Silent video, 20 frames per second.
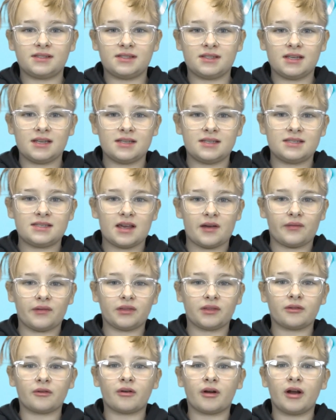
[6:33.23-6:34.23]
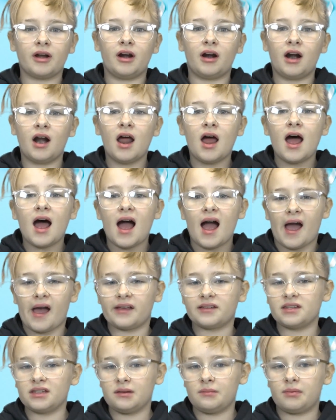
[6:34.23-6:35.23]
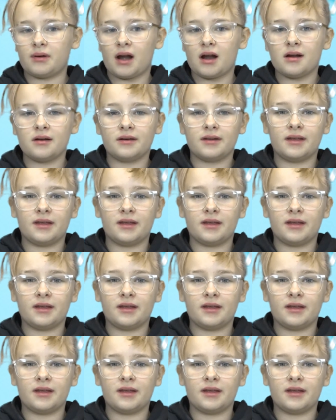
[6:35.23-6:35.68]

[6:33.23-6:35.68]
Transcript: It's seventh grader Isley Brown,